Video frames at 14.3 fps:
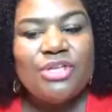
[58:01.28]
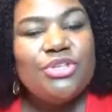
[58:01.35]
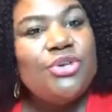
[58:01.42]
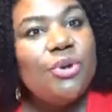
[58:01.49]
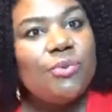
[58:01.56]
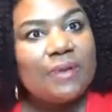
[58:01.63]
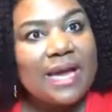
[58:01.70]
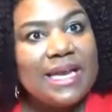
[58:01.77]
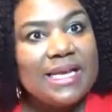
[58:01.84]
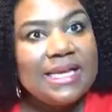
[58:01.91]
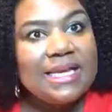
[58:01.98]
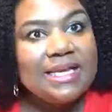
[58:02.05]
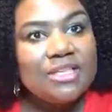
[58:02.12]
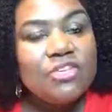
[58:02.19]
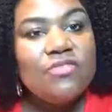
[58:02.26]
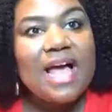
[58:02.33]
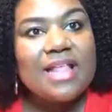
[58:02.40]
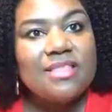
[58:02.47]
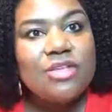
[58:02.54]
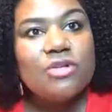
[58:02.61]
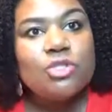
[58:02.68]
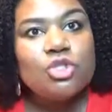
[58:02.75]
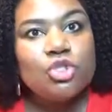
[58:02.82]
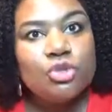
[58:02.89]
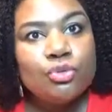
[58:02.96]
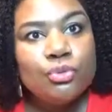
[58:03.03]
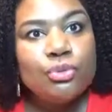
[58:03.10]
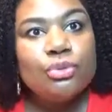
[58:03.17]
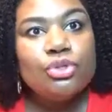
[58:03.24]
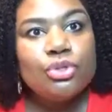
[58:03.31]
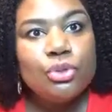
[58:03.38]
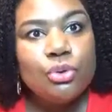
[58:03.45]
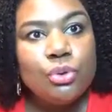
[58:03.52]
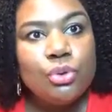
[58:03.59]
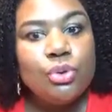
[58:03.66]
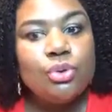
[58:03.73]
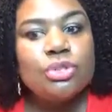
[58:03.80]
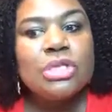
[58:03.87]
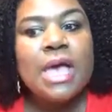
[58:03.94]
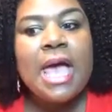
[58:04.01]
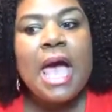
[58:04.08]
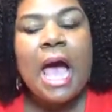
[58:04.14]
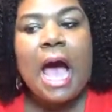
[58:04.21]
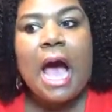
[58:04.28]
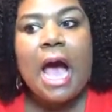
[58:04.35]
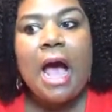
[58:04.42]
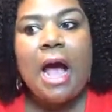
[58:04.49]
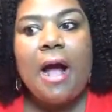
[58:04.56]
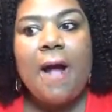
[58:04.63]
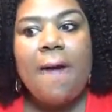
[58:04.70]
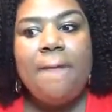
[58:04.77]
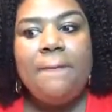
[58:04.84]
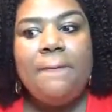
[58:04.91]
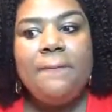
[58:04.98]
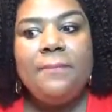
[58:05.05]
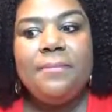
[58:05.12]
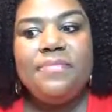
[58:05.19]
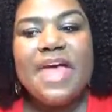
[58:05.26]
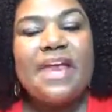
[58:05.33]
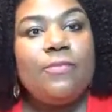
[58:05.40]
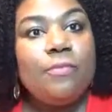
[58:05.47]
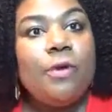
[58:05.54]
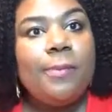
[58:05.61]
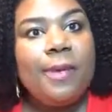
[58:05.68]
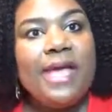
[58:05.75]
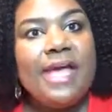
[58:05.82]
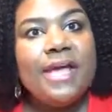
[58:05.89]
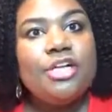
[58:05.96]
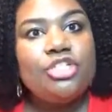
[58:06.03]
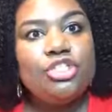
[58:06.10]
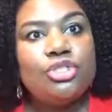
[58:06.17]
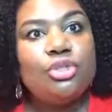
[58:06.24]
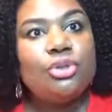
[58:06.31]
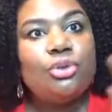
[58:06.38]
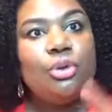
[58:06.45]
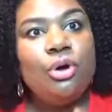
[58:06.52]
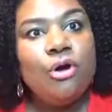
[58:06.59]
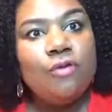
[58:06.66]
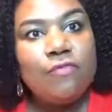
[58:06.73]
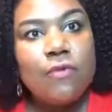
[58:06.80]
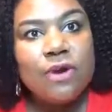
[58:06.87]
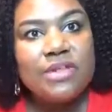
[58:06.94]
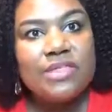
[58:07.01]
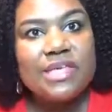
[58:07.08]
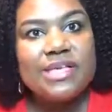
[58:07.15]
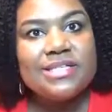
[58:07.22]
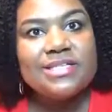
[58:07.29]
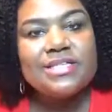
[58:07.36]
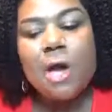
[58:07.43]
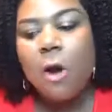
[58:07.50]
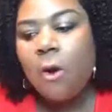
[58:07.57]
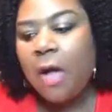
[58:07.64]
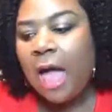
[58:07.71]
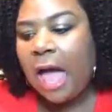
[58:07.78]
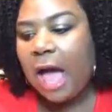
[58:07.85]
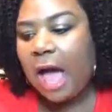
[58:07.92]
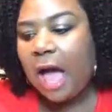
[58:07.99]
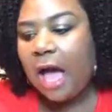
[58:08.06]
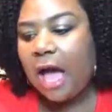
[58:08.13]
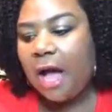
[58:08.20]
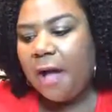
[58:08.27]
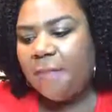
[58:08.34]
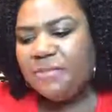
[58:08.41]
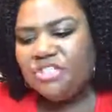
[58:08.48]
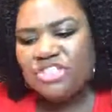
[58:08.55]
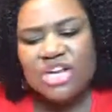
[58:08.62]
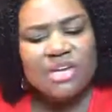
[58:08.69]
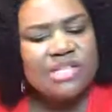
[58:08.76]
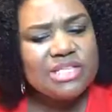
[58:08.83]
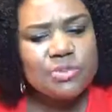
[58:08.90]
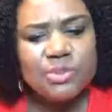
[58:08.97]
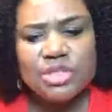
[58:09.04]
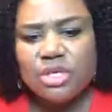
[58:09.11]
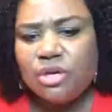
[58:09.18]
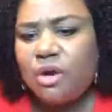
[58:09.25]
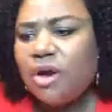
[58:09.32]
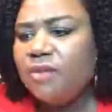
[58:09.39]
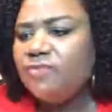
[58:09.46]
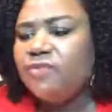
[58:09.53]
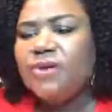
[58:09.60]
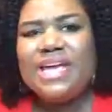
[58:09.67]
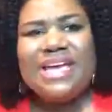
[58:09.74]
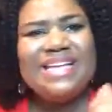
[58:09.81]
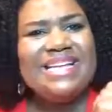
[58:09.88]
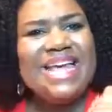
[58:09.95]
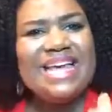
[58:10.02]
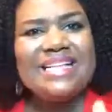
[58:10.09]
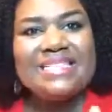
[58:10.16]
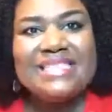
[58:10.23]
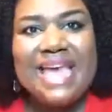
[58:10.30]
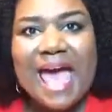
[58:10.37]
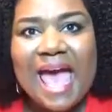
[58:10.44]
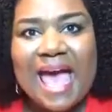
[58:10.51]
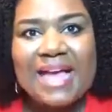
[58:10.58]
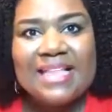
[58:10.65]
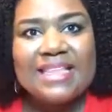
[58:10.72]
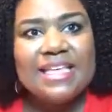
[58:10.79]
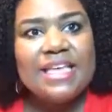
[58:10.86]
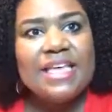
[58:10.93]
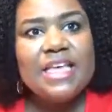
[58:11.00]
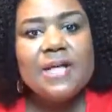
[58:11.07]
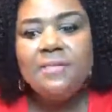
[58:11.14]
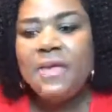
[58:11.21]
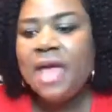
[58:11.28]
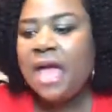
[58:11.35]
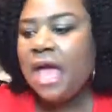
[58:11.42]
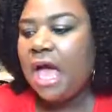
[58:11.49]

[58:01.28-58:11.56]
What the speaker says: you're ready. You've got those true tools that have prepared you for this. So share this with a girlfriend, tag them,